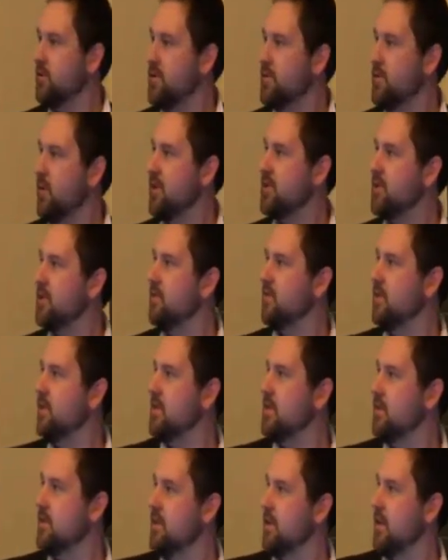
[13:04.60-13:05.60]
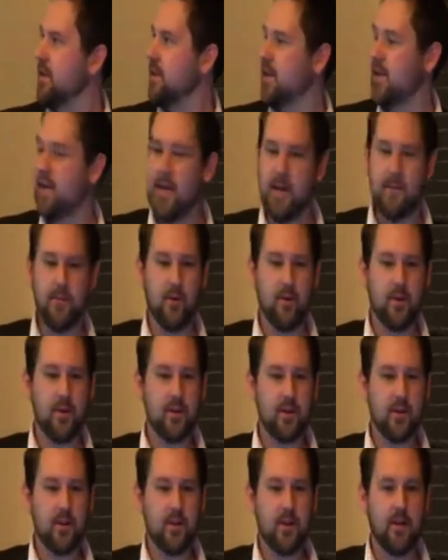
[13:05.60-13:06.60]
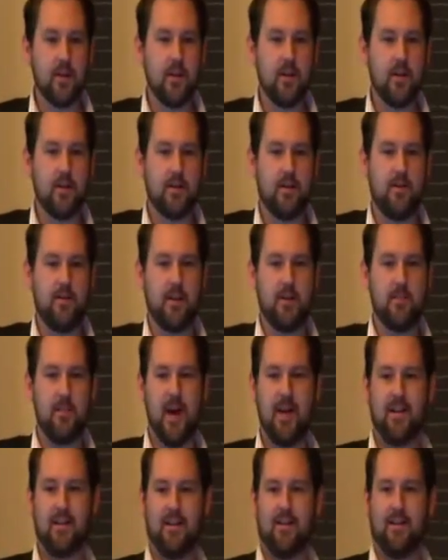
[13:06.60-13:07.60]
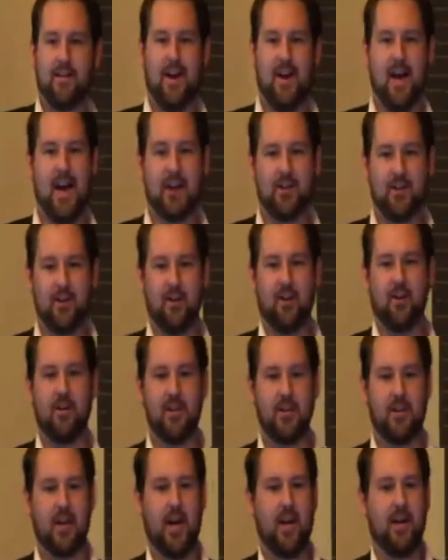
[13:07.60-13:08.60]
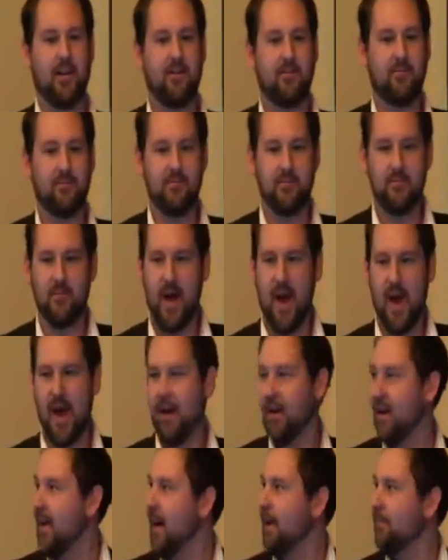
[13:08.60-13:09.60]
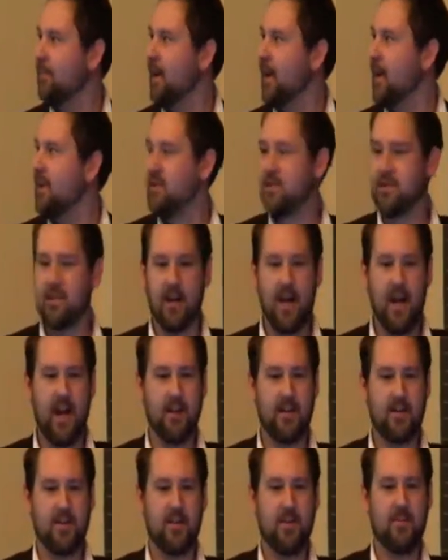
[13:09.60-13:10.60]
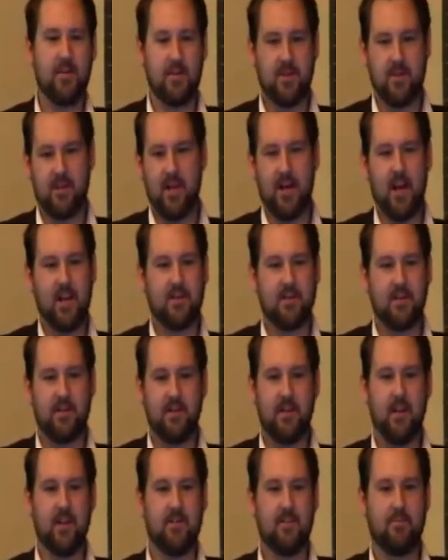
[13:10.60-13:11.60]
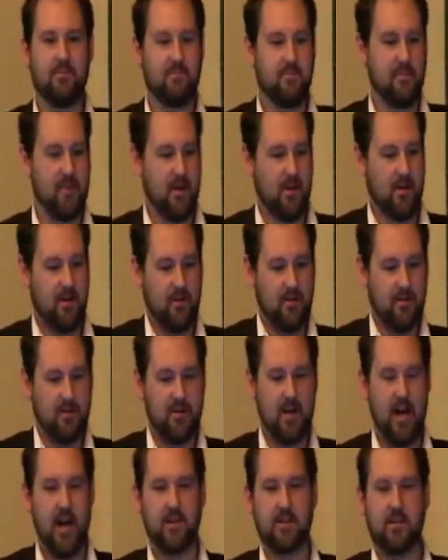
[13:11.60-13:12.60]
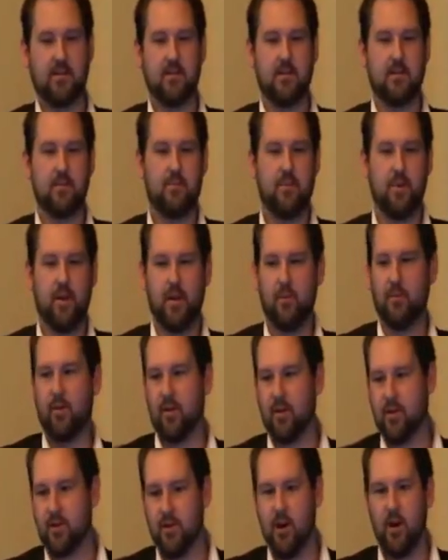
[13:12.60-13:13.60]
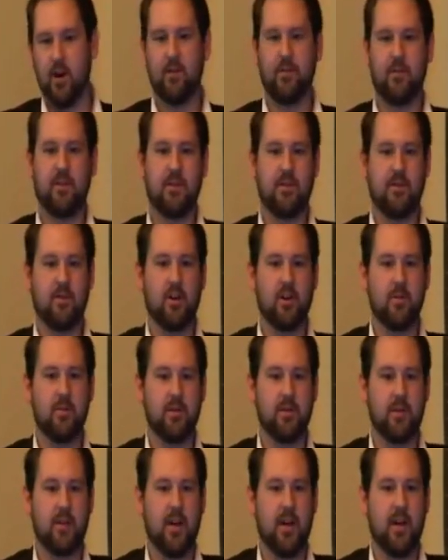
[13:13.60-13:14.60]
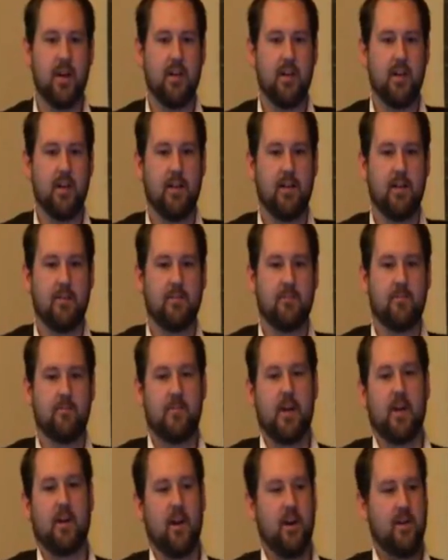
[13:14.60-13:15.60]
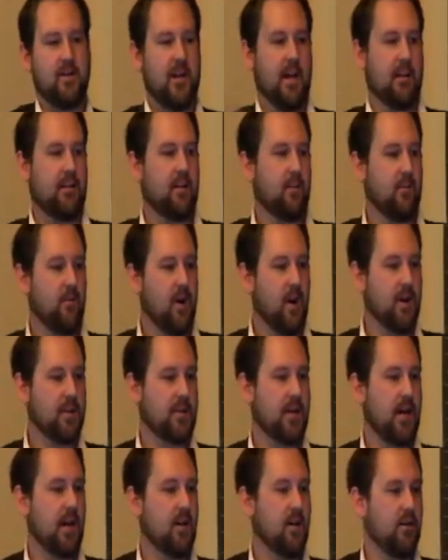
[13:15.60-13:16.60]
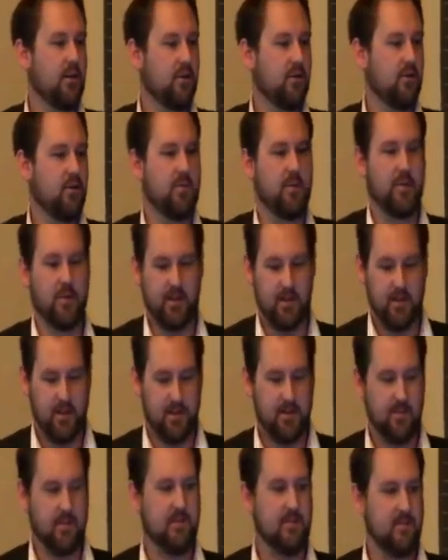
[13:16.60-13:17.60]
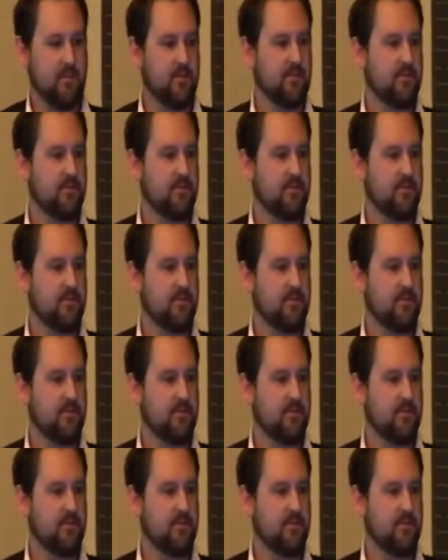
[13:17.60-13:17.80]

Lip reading: Responsiveness is another key point. So if you can make that action orientated, hourly updates, hourly snippets, tasks complete, we've got sign off for this document today, that goes out to the wide stakeholder group, and it's just,